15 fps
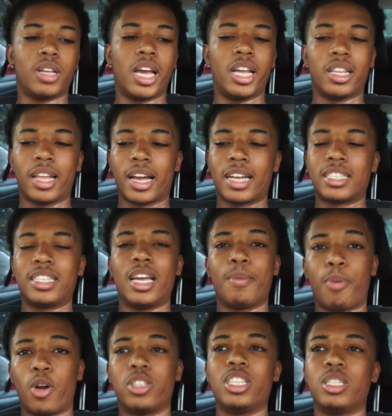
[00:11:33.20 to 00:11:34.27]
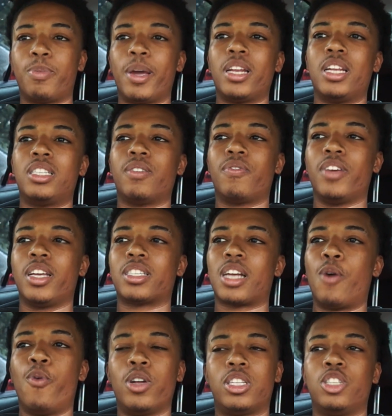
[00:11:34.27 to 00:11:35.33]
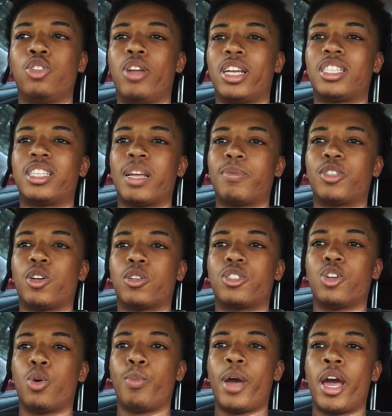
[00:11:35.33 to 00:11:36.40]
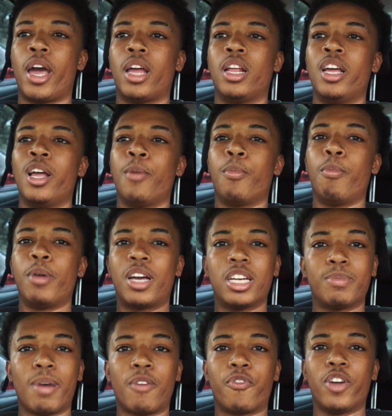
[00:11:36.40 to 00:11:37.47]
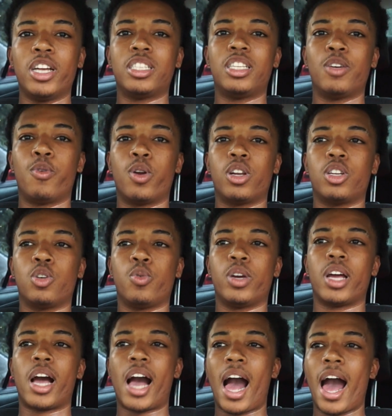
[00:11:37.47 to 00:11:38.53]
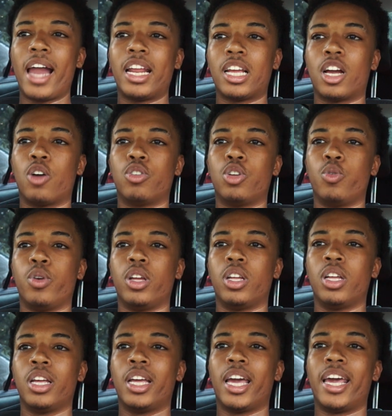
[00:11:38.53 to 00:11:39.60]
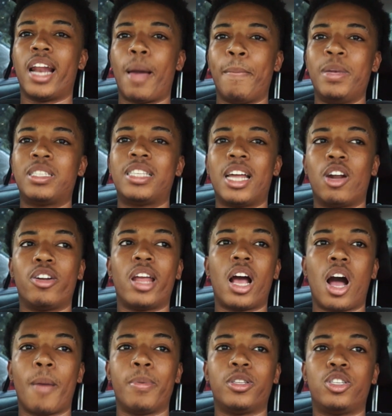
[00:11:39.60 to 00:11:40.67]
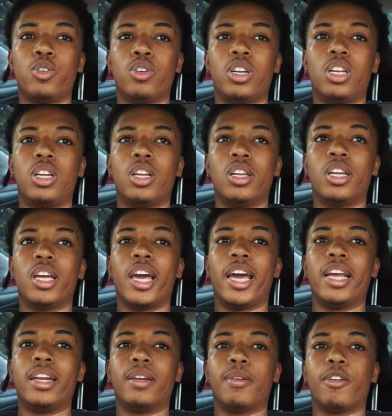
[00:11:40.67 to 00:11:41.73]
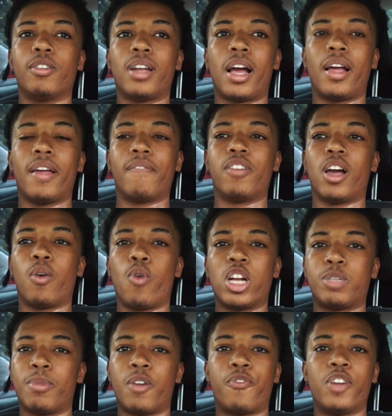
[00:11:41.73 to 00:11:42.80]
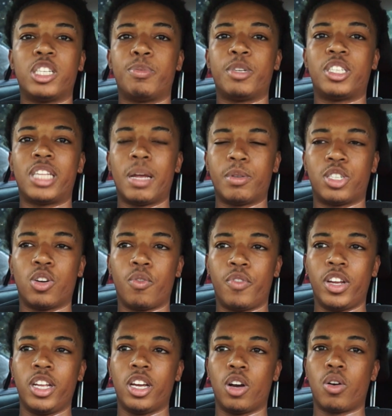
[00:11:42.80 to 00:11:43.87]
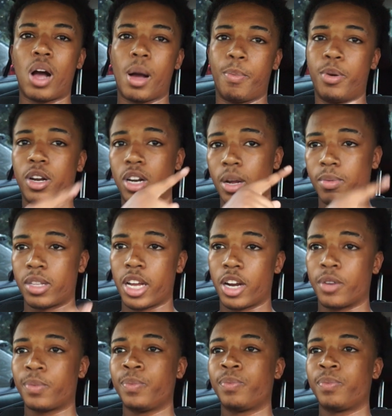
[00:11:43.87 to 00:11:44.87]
And like I said, participate in these events. I wanted to do that step show so bad because my friends didn't want to do it. I didn't go do it, and I missed out on that opportunity. And if y'all watch my freshman step show video, I'll put it up there.